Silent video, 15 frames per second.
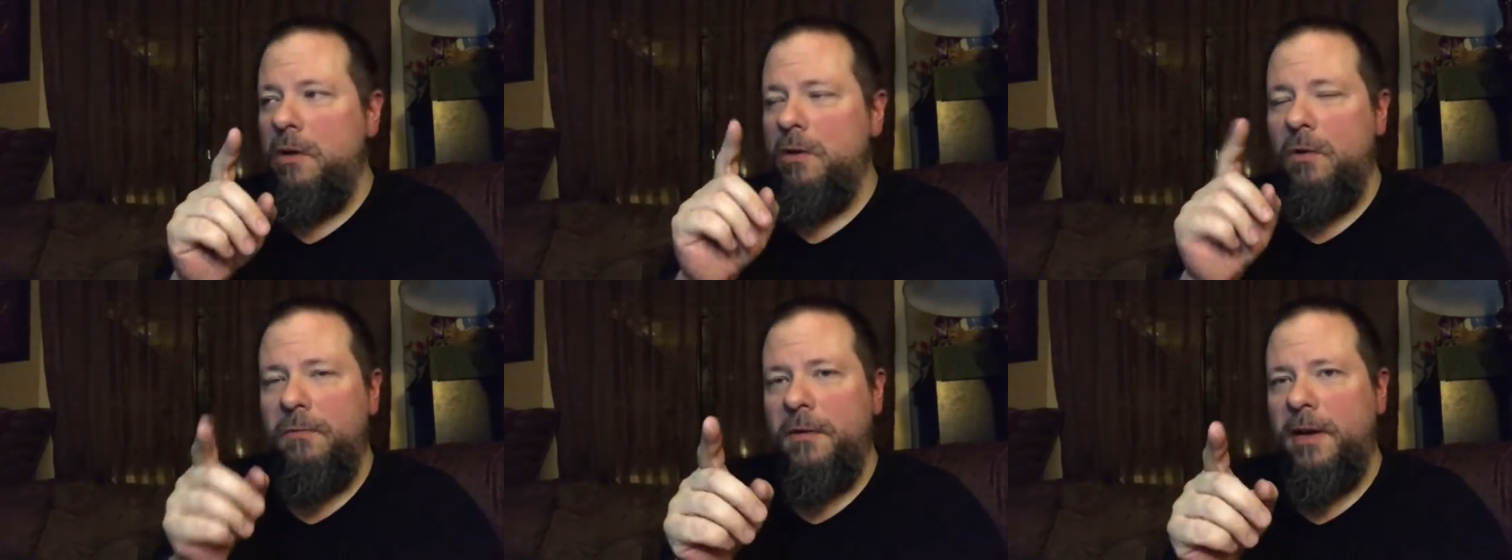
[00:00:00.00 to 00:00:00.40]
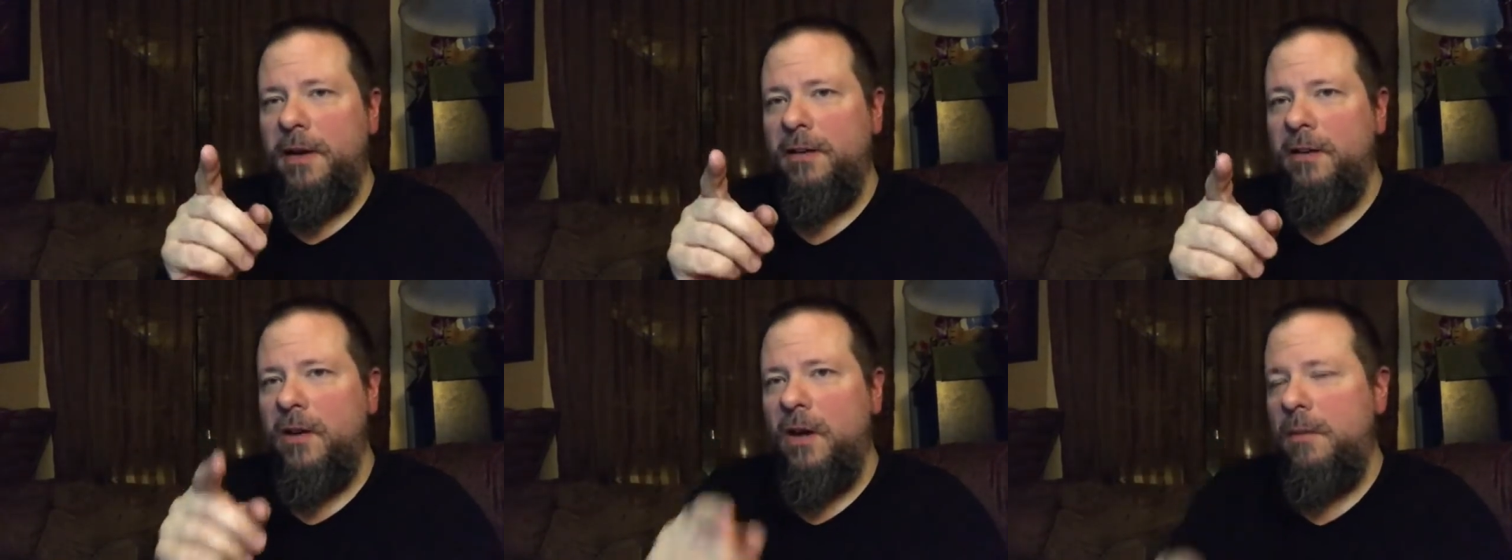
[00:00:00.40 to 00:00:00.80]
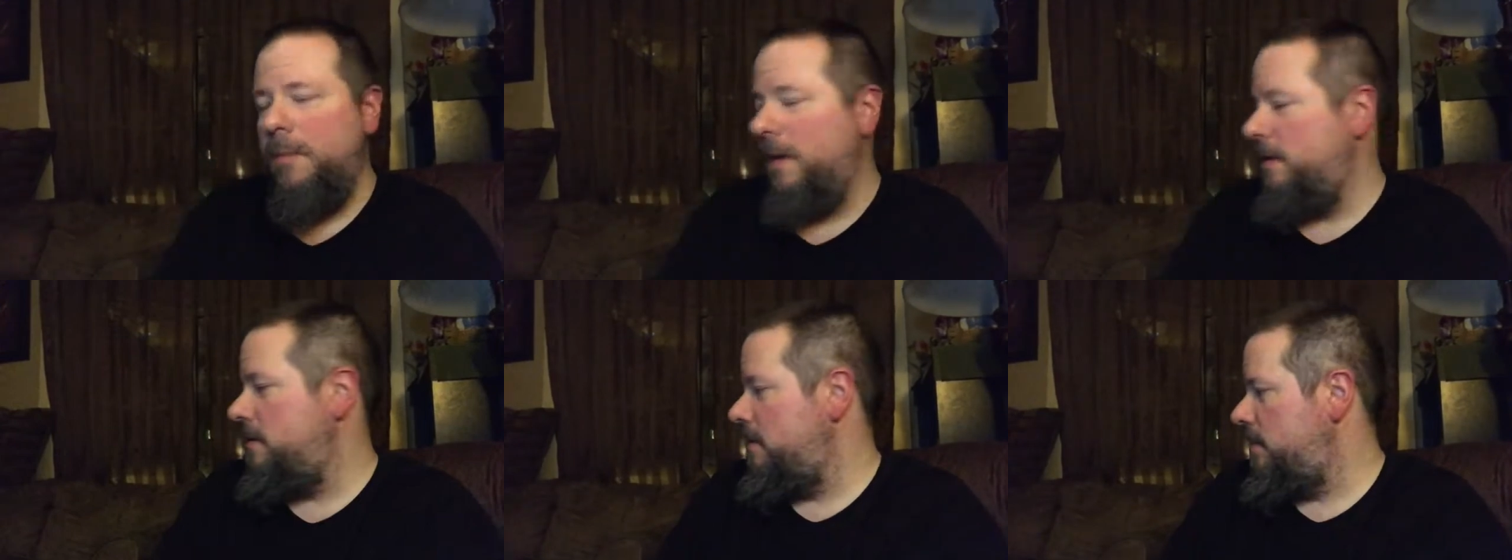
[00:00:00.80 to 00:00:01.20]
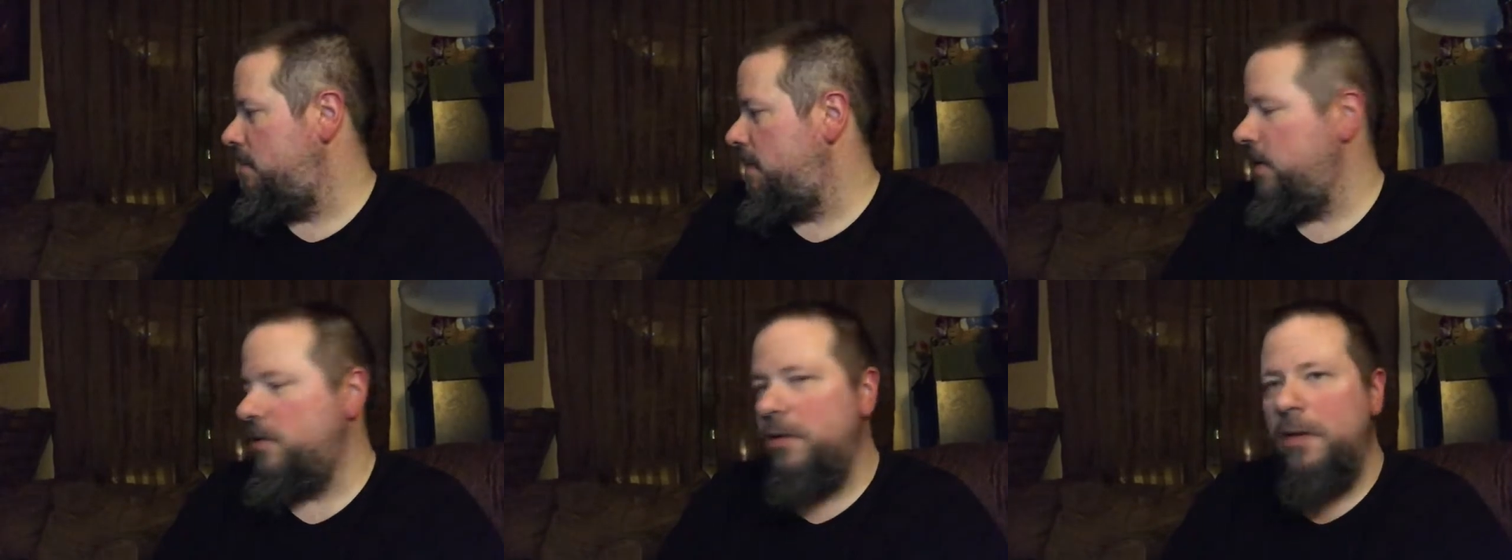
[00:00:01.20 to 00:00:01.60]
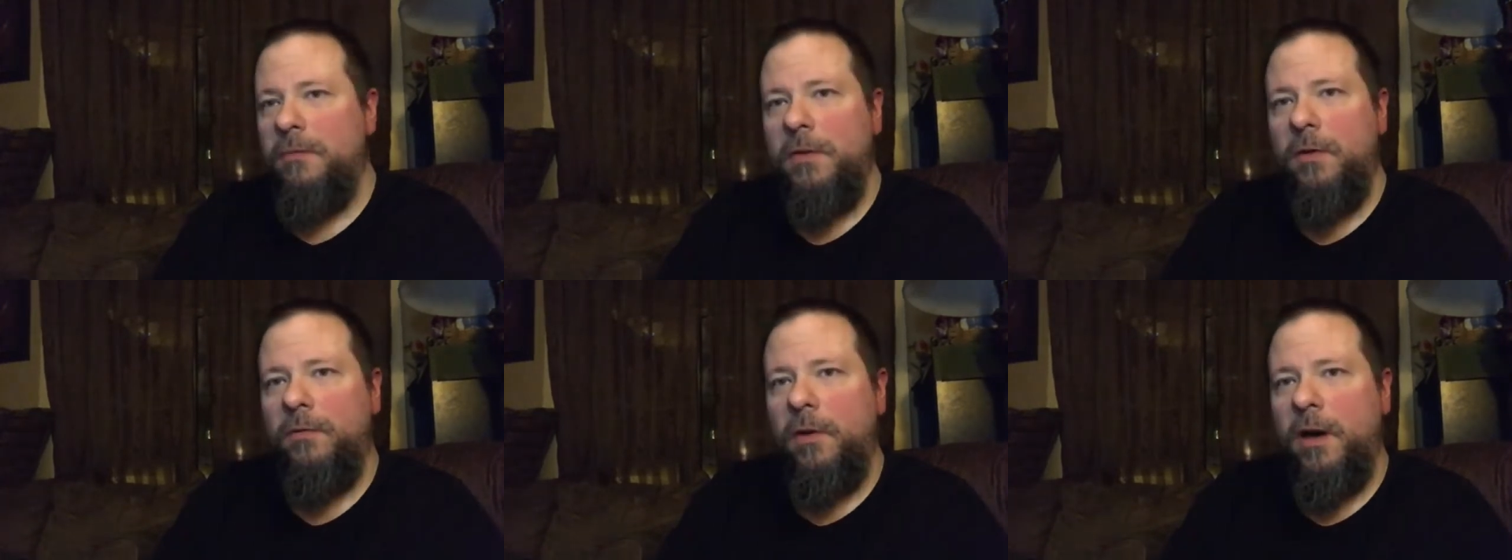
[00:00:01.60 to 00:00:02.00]
don't forget to comment, especially
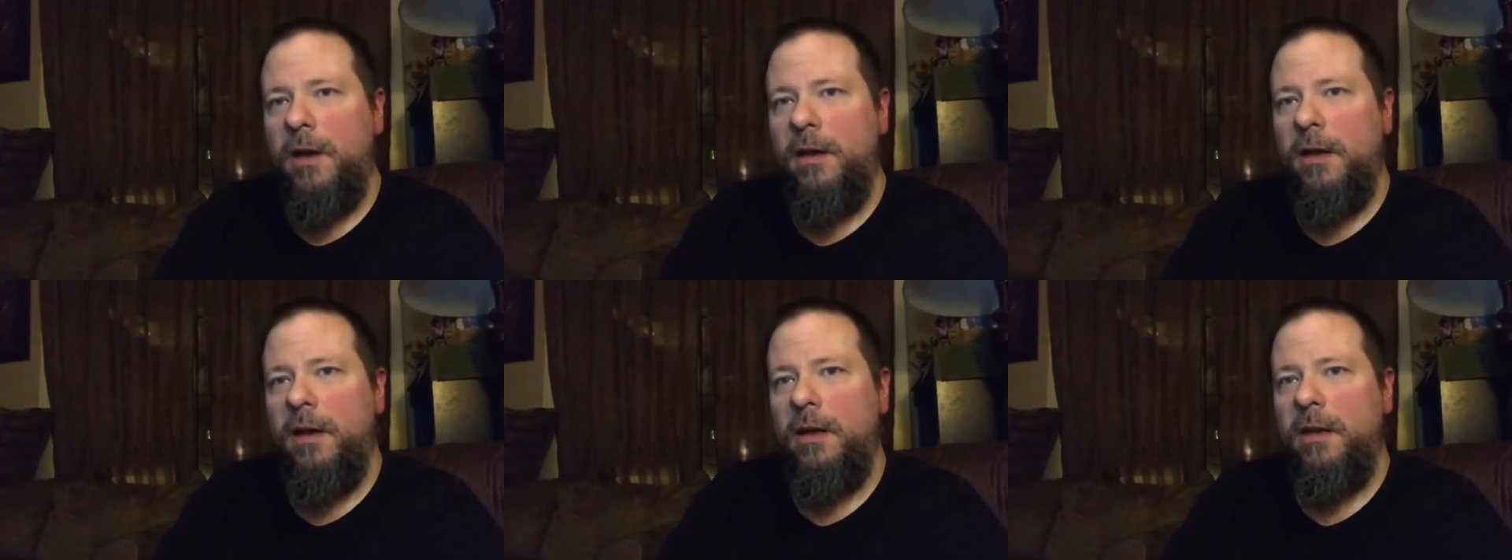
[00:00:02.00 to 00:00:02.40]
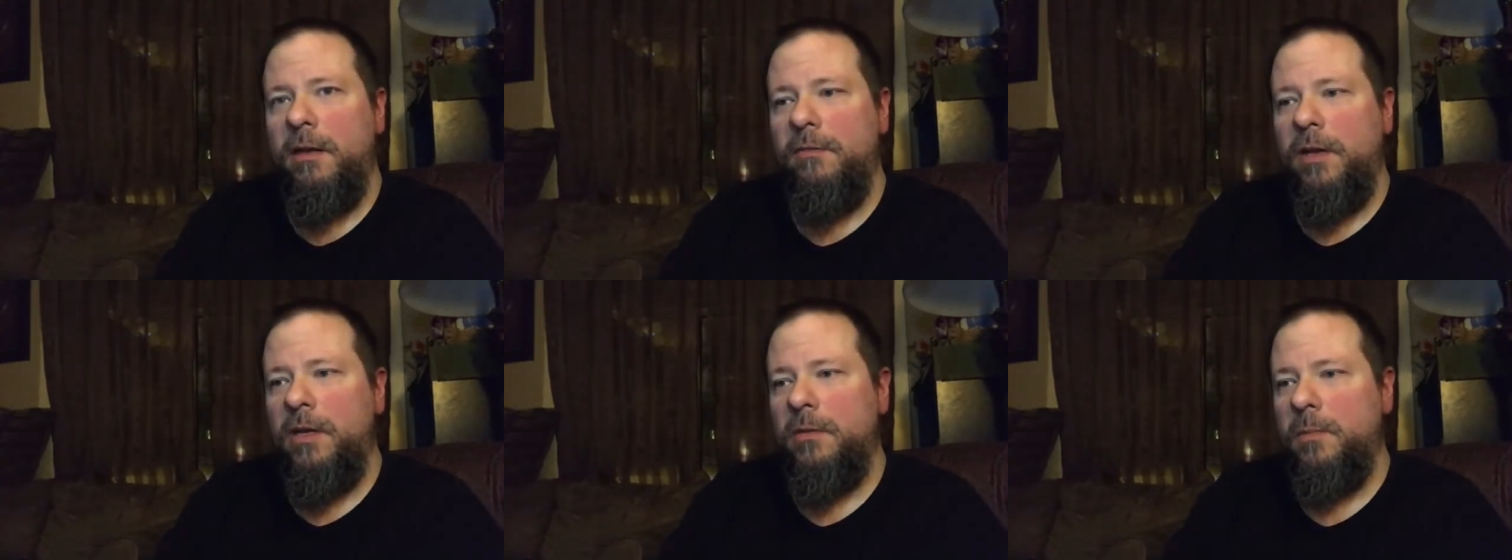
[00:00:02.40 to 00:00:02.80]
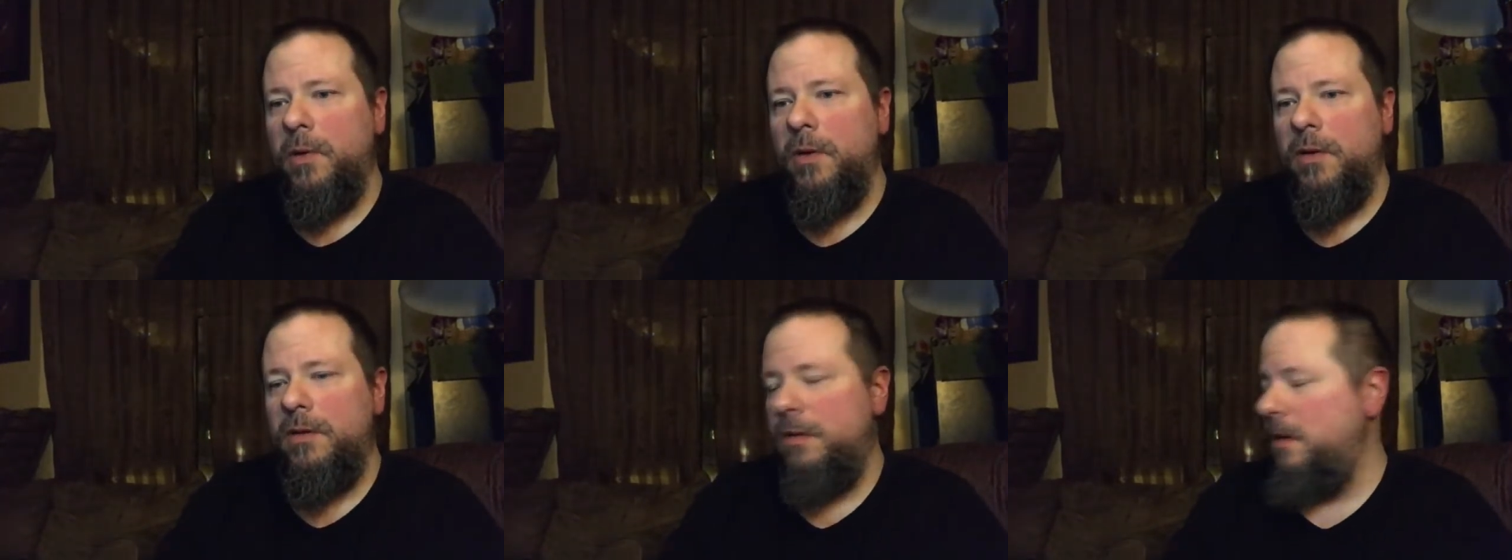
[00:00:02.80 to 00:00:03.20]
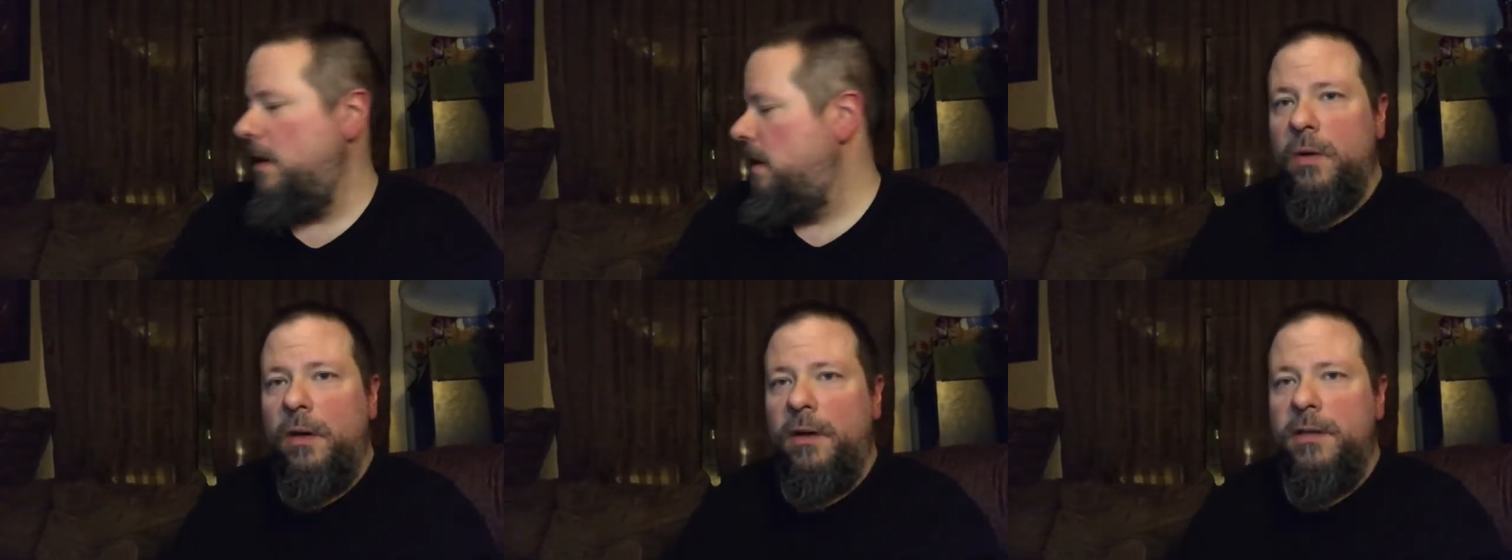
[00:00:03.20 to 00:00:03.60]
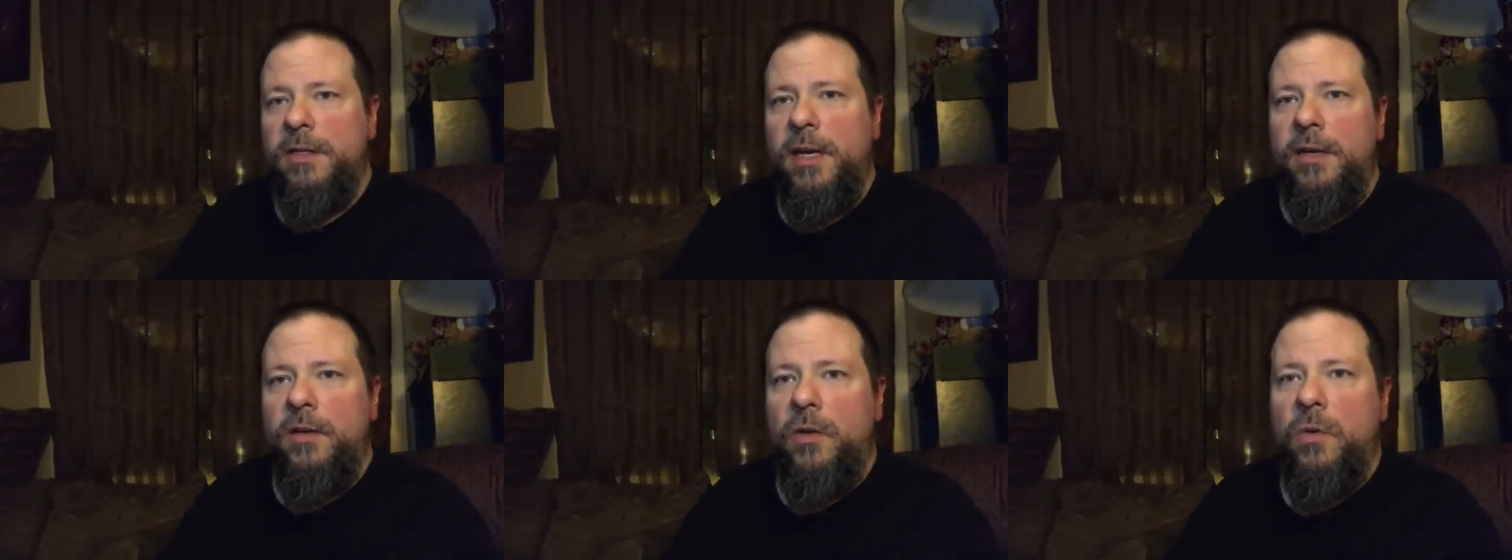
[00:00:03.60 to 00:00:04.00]
if you've read any of these books. Uh,
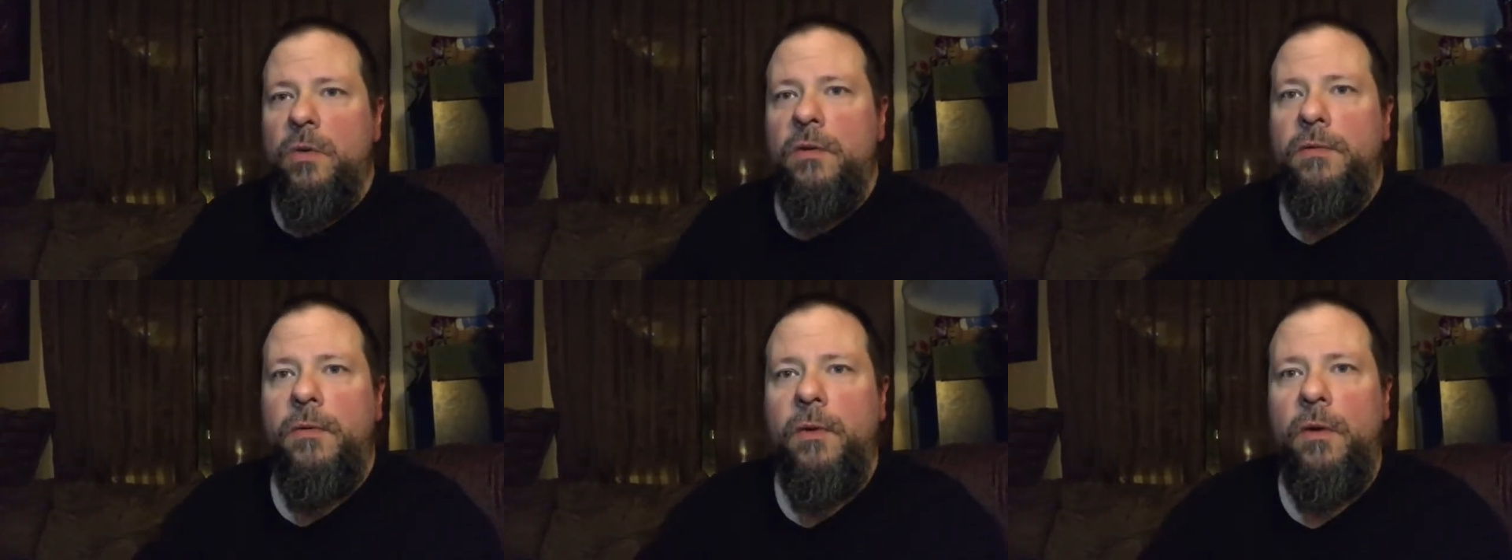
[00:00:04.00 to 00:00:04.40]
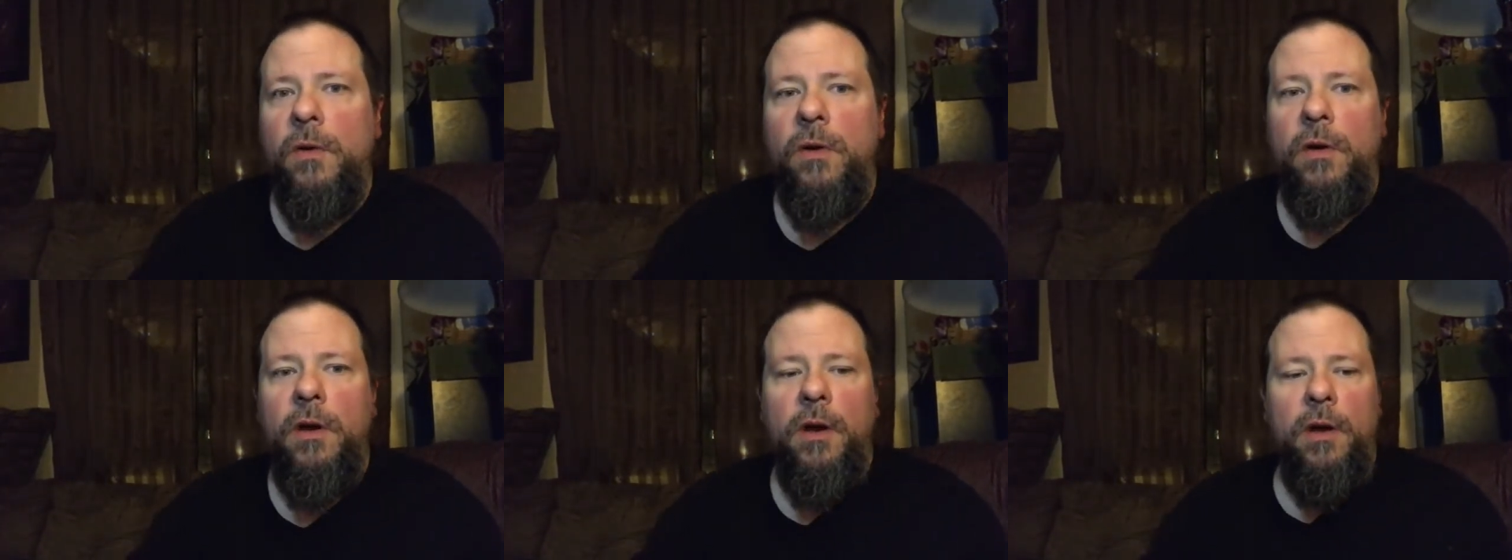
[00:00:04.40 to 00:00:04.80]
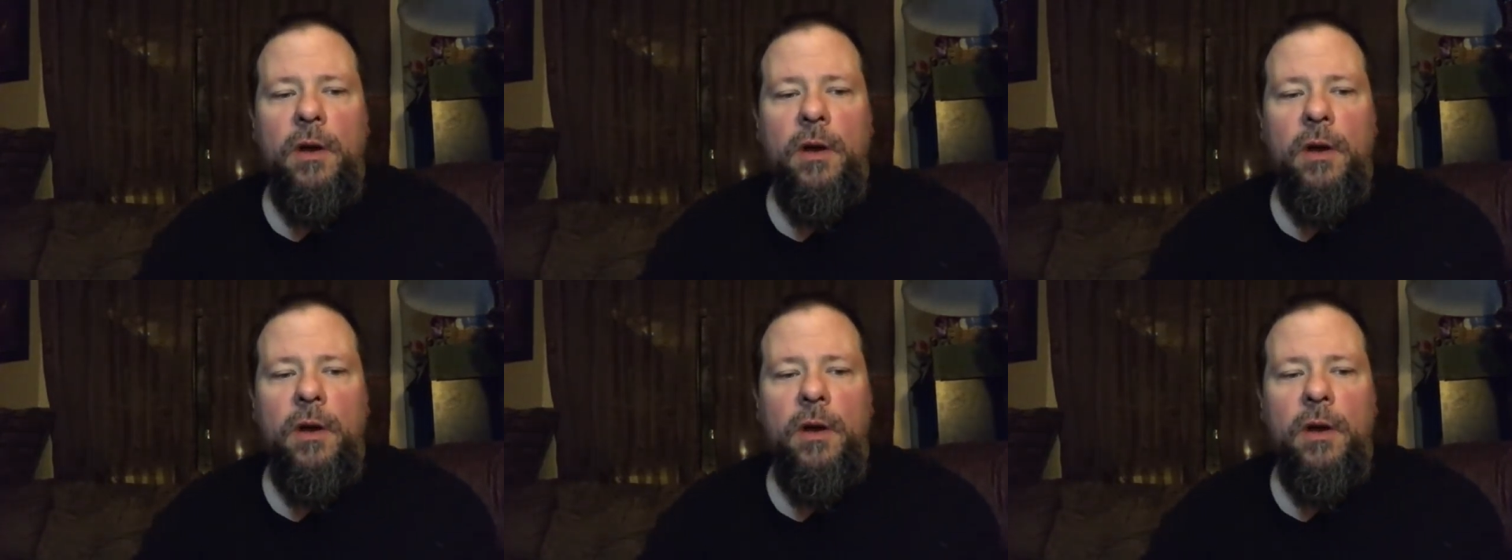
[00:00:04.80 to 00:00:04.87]
stay tuned for